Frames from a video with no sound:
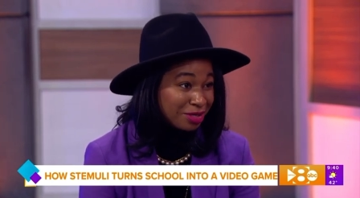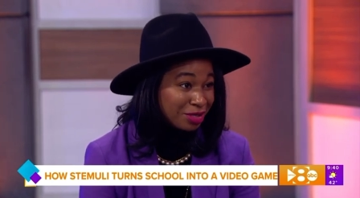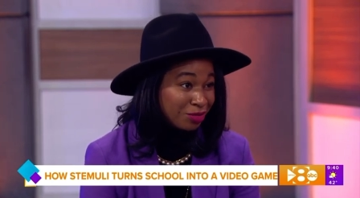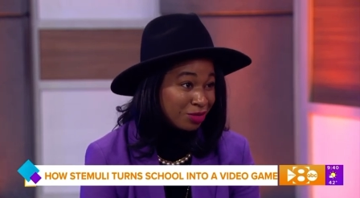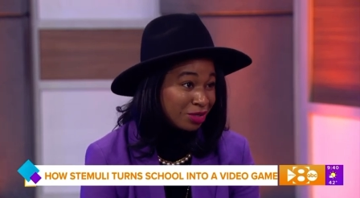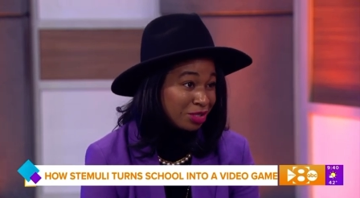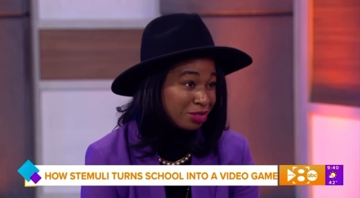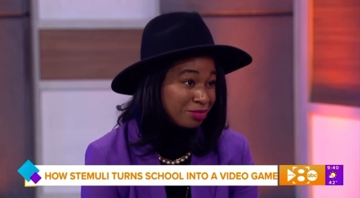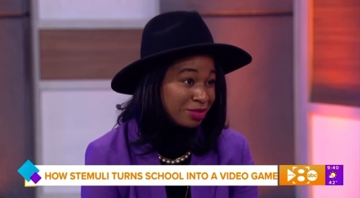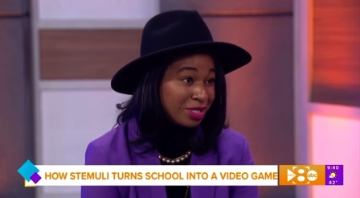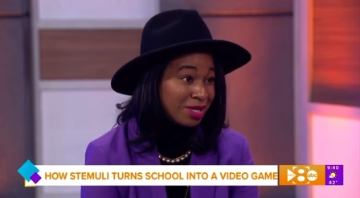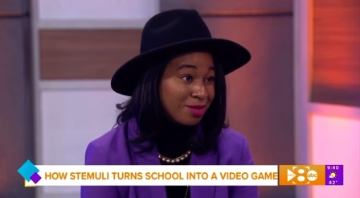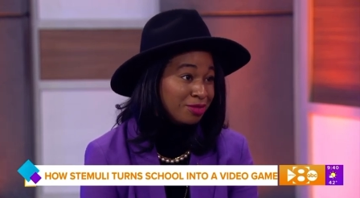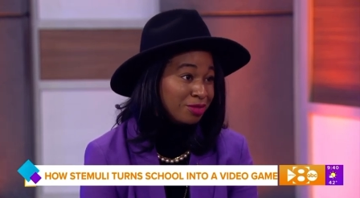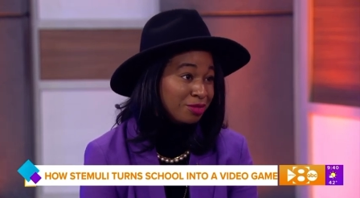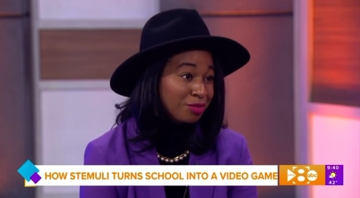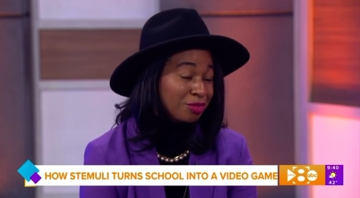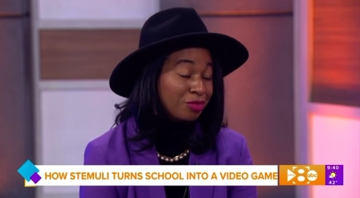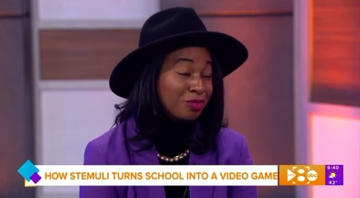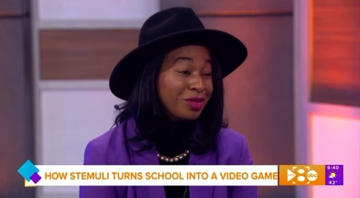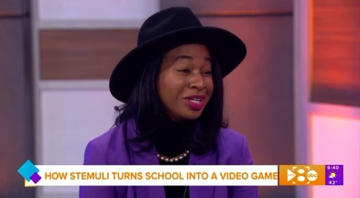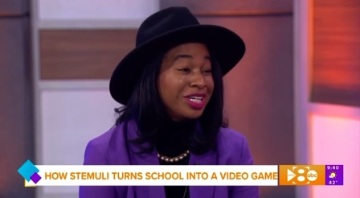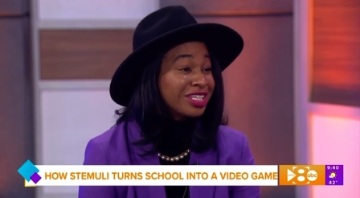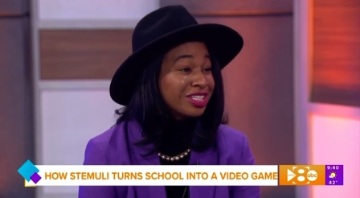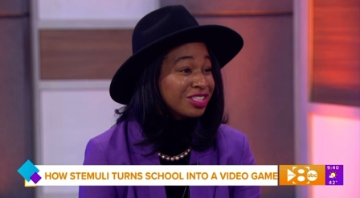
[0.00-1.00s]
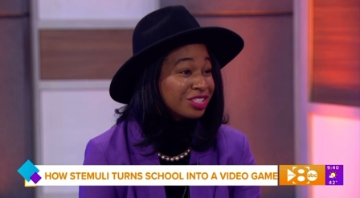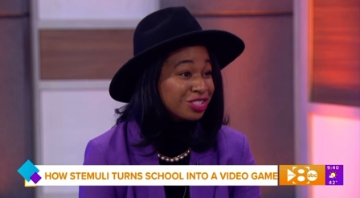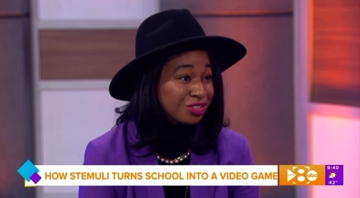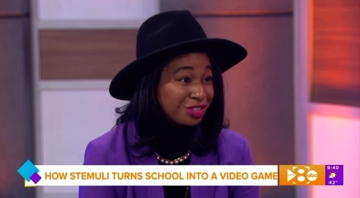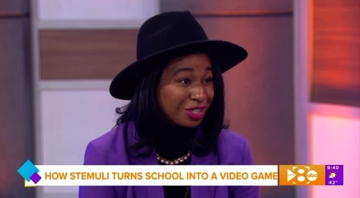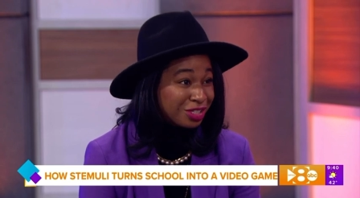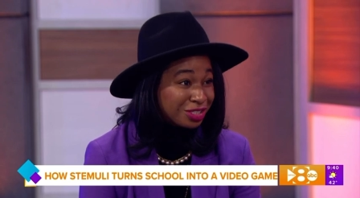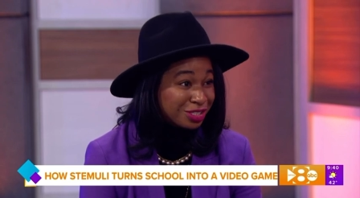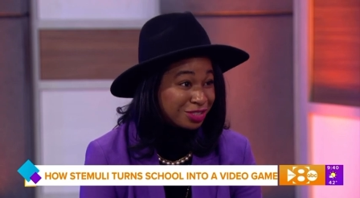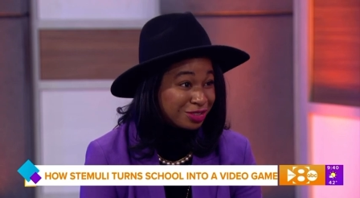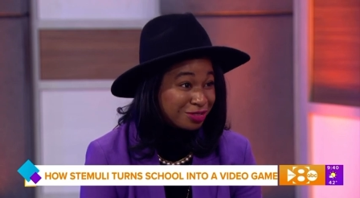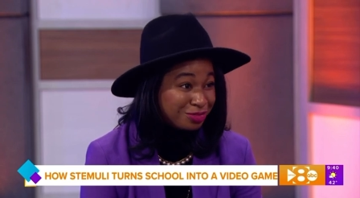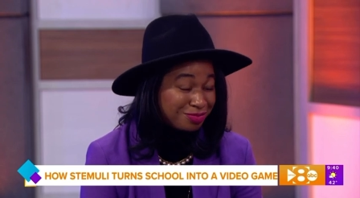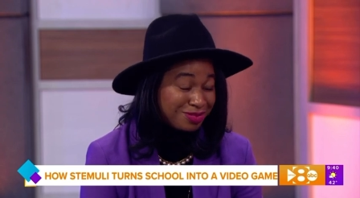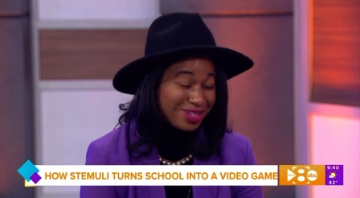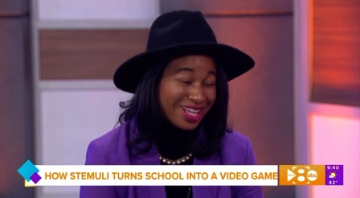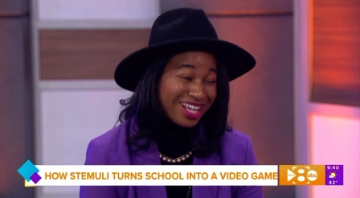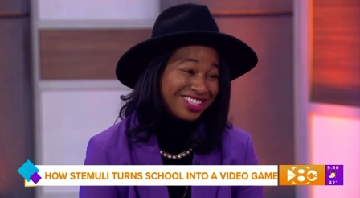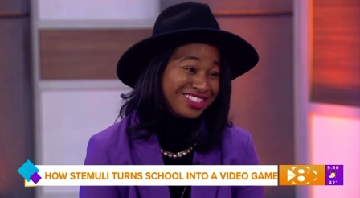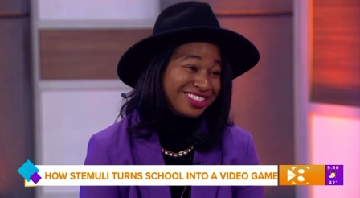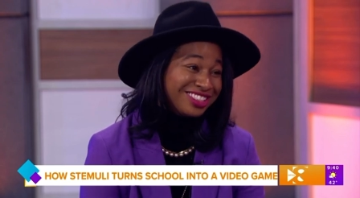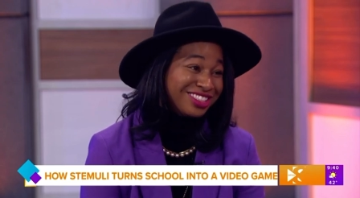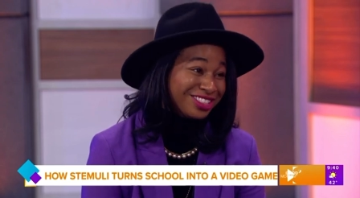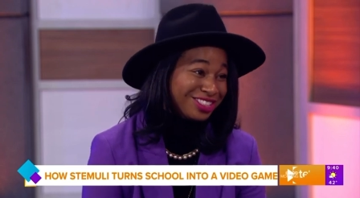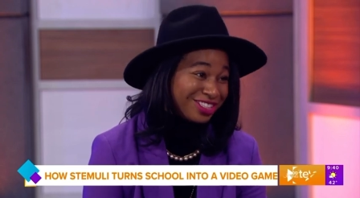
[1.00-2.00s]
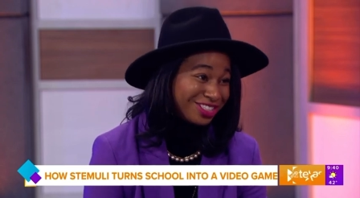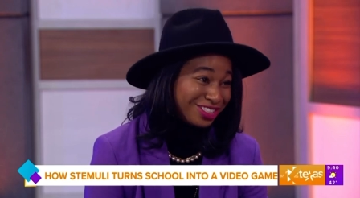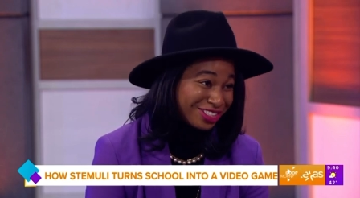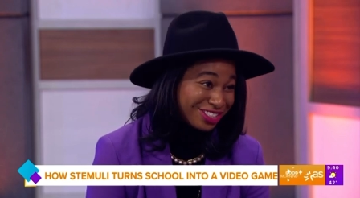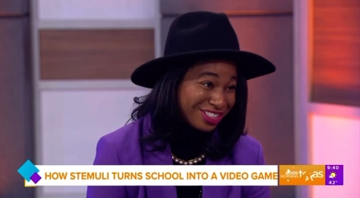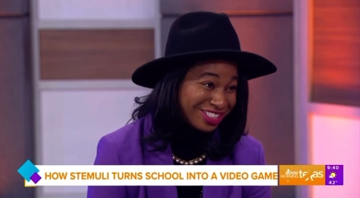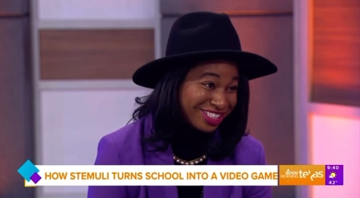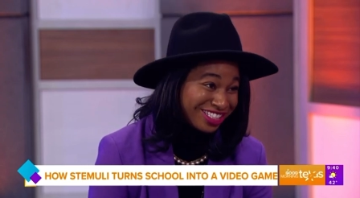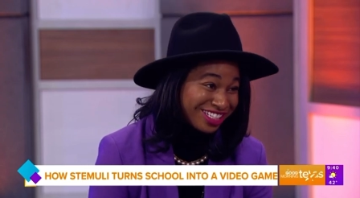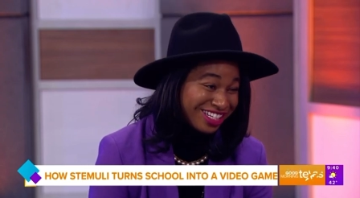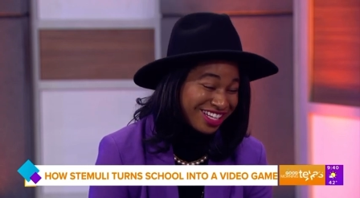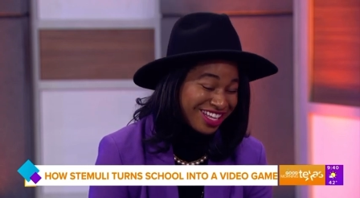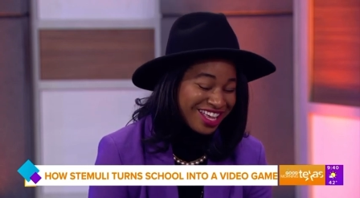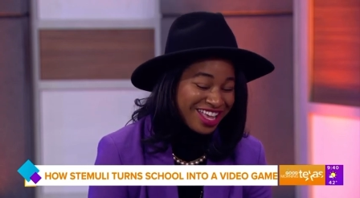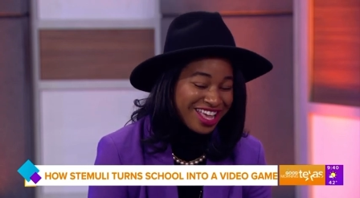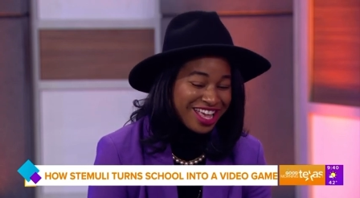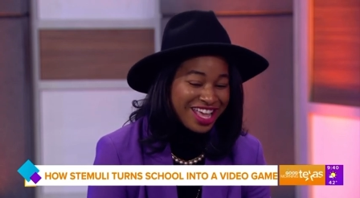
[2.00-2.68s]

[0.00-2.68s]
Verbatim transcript: I wanted to become a reconstructive plastic surgeon.